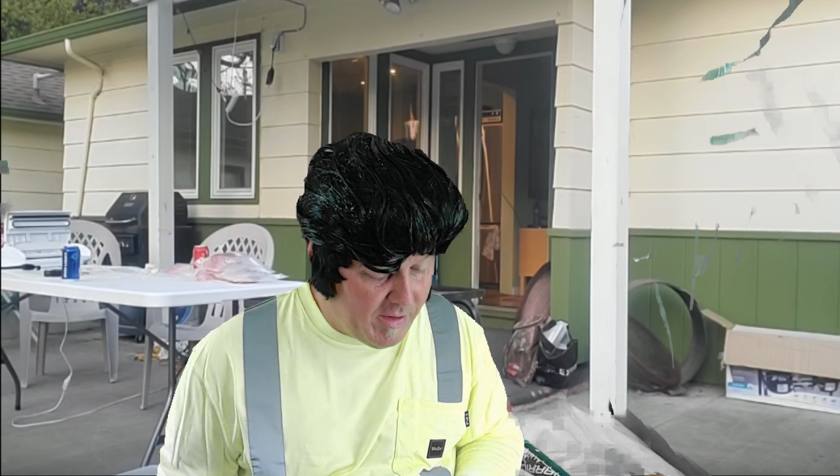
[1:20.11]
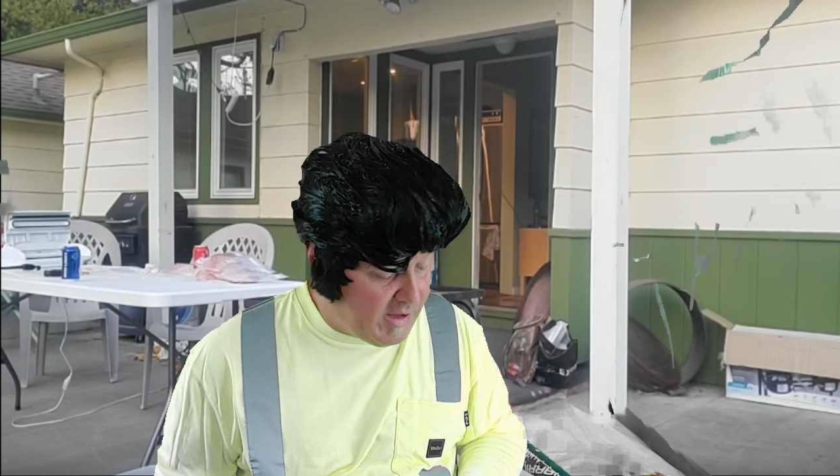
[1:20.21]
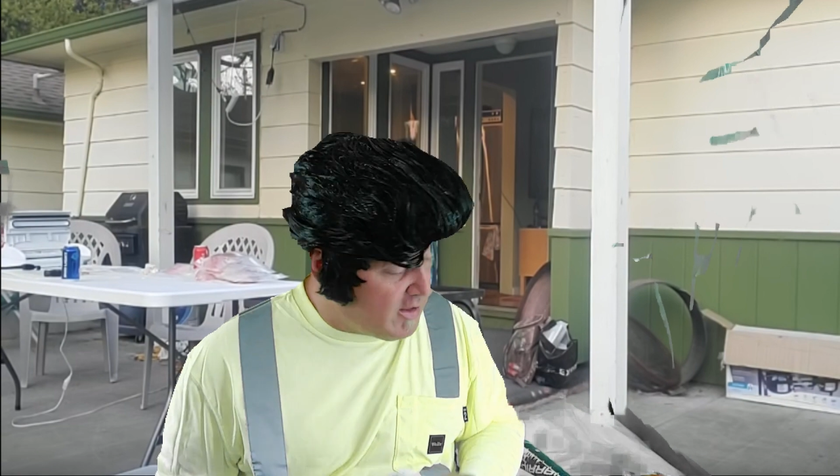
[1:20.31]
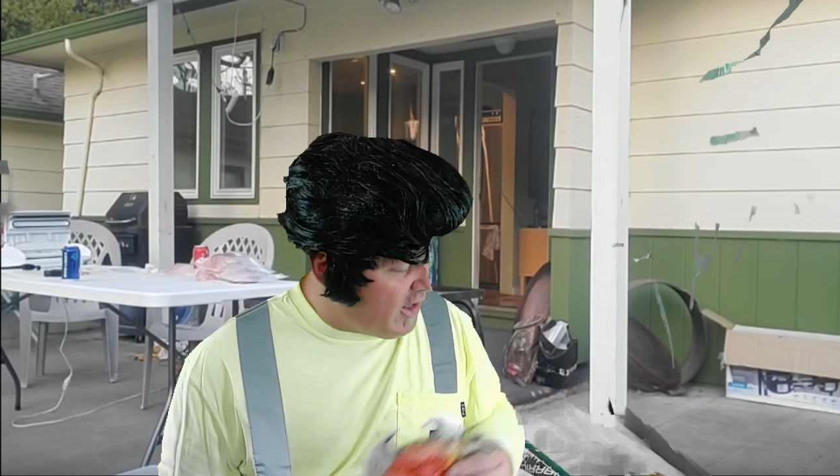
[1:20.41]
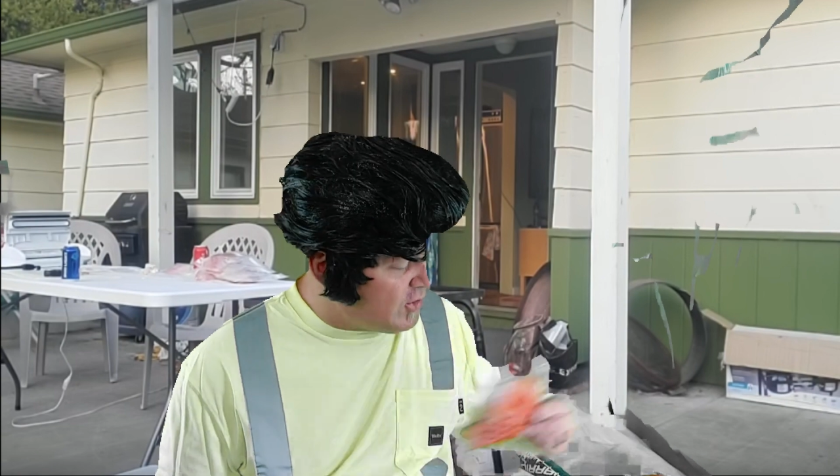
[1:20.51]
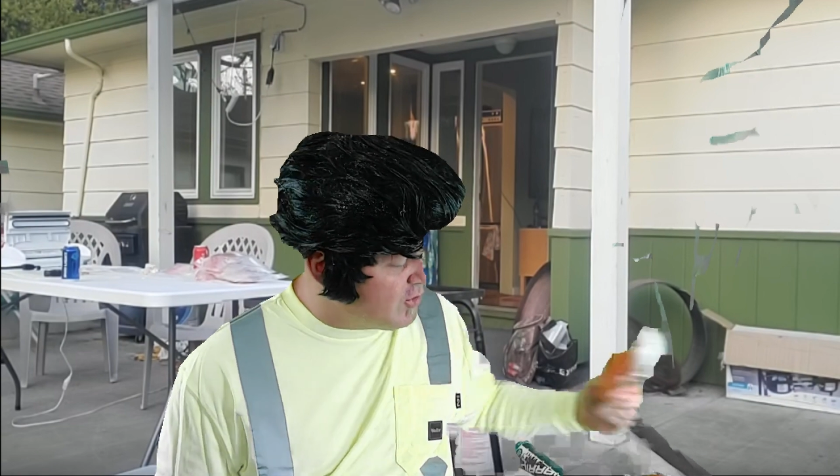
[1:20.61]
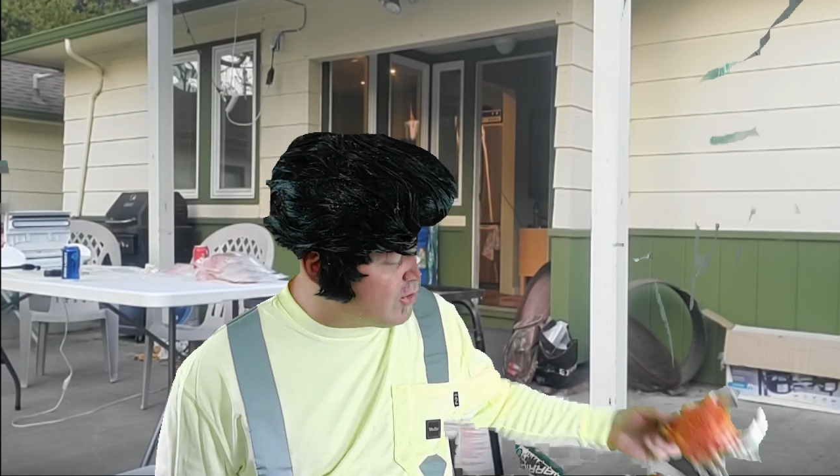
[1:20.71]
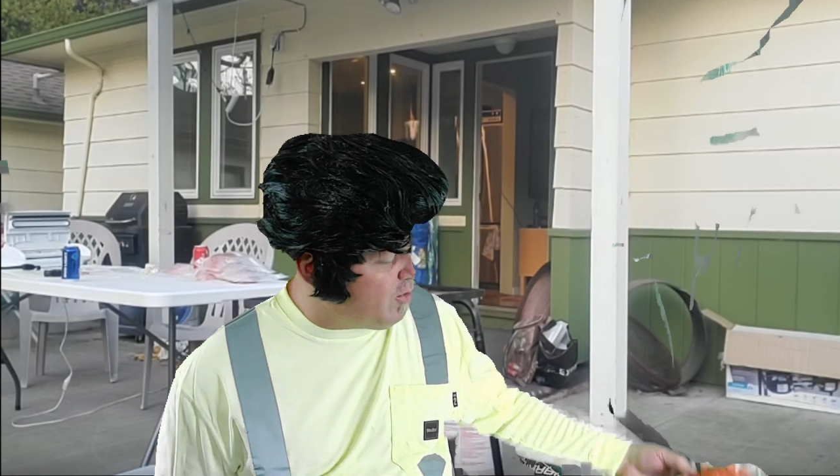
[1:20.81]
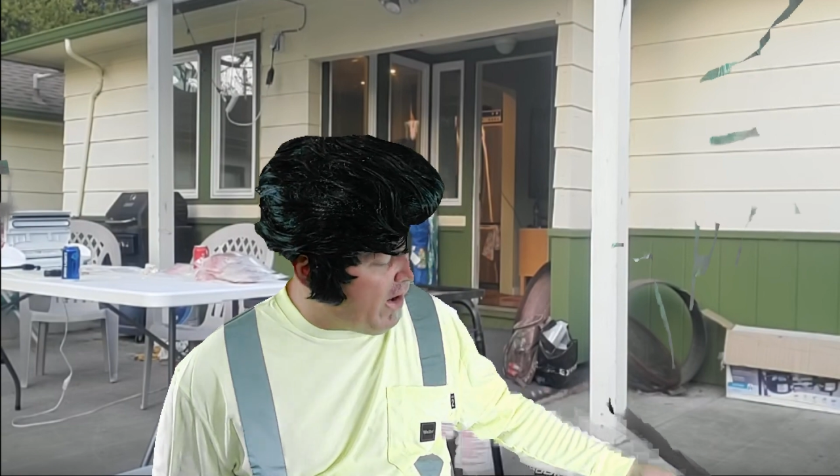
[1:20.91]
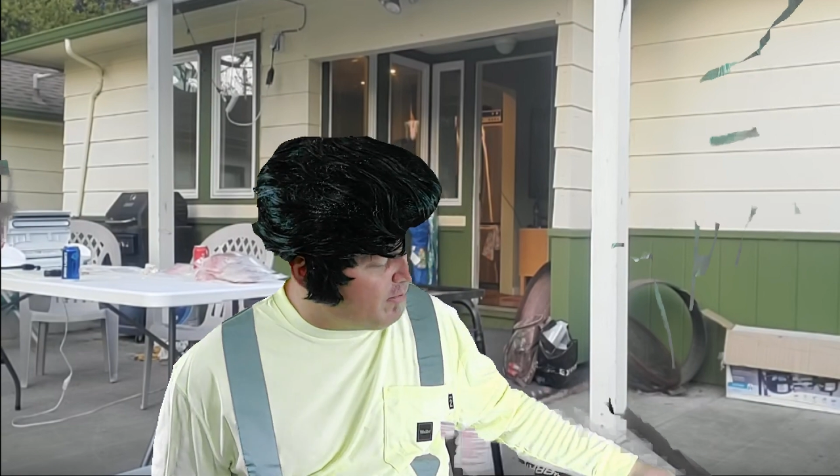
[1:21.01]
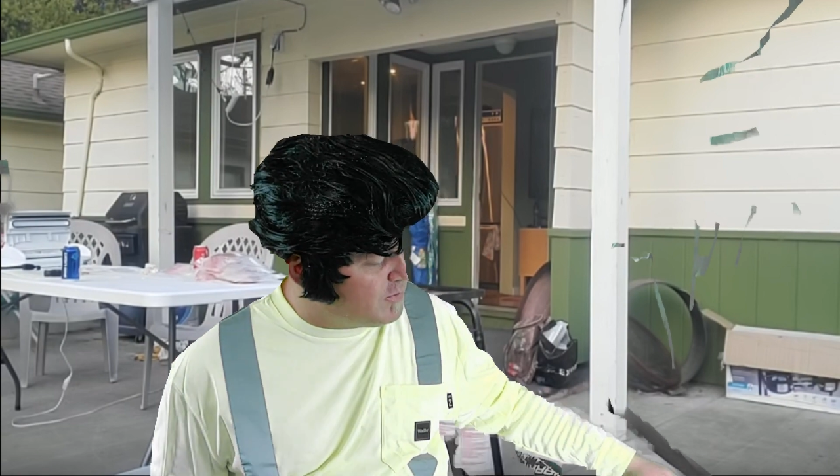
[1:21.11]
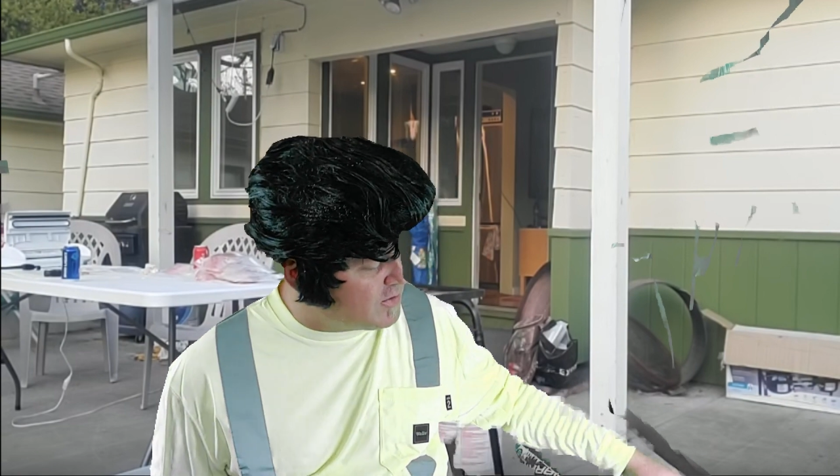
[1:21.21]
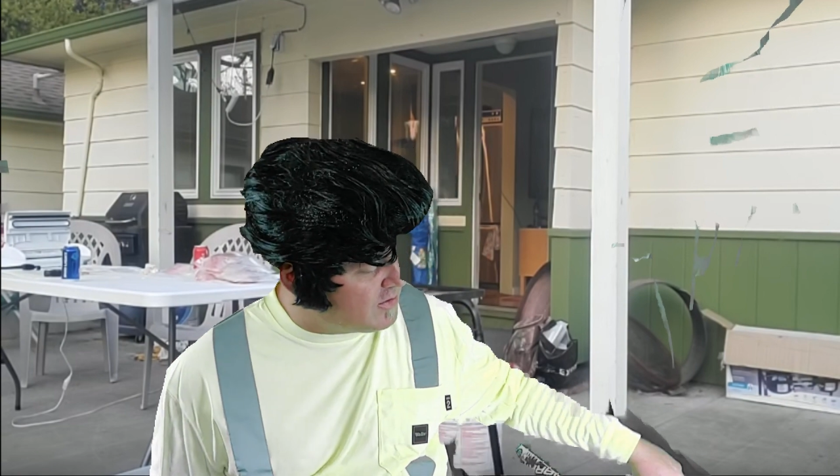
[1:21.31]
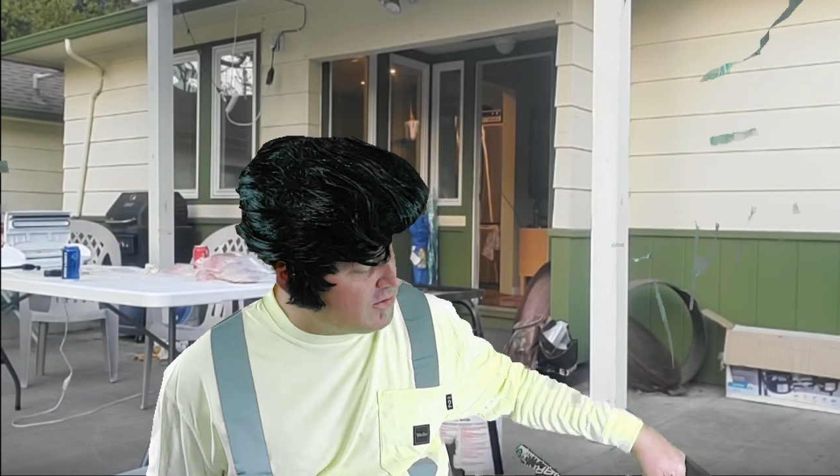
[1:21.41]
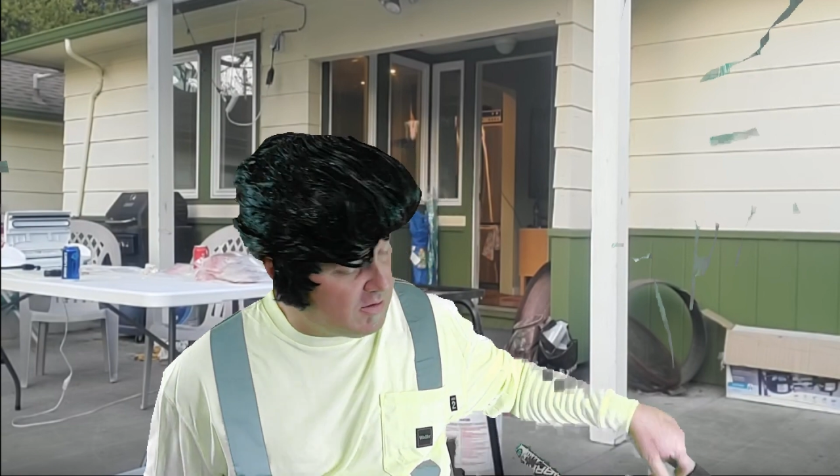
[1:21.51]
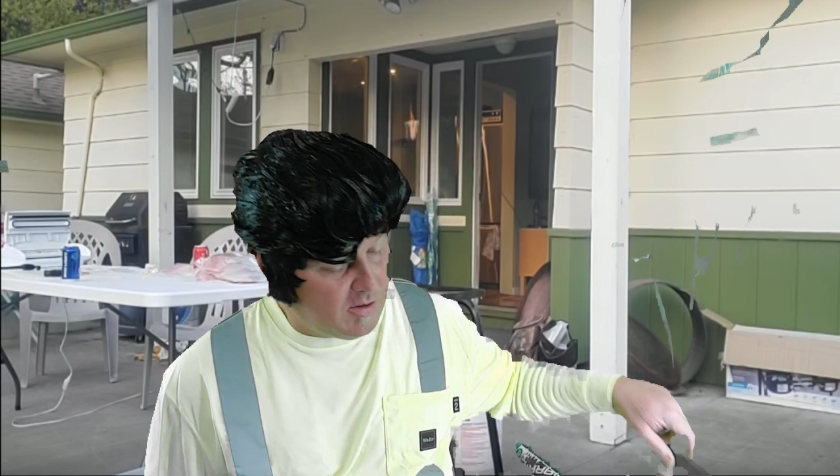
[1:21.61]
they catch the crabs,